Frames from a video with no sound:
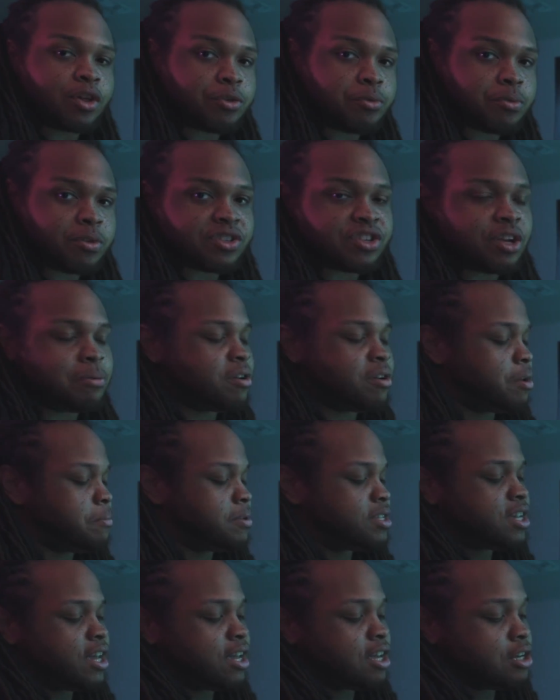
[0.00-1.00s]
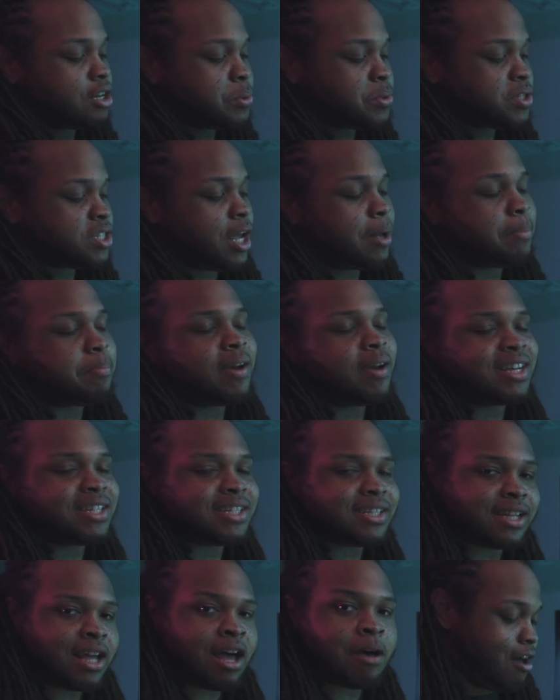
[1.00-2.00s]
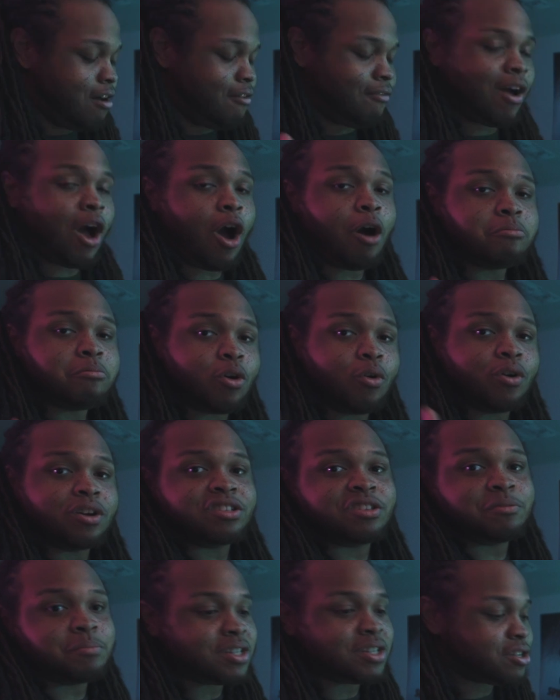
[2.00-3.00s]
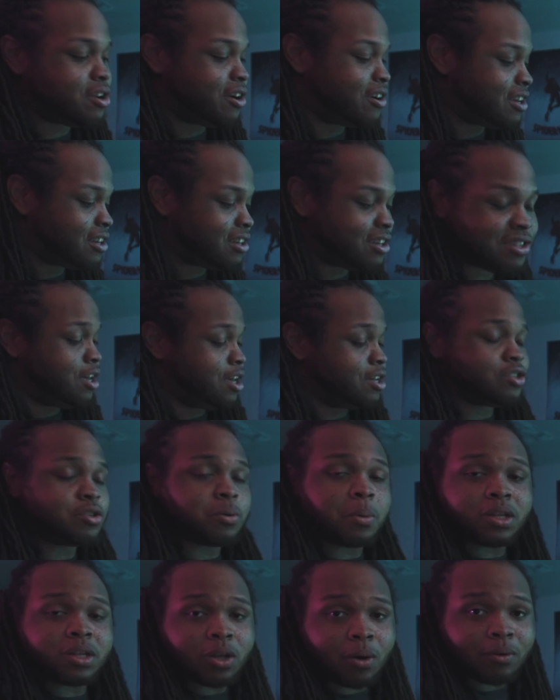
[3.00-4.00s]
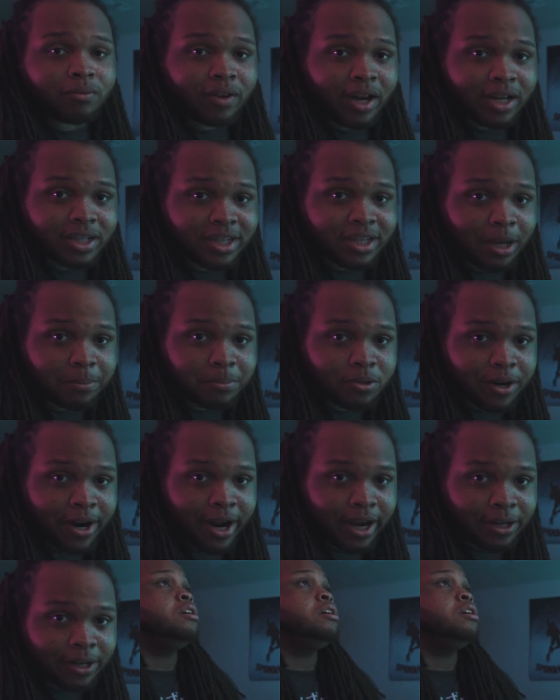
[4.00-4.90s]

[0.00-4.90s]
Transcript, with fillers: through this, I'm going to be taking you step by step of how I'm going to be turning this into a lo-fi type track.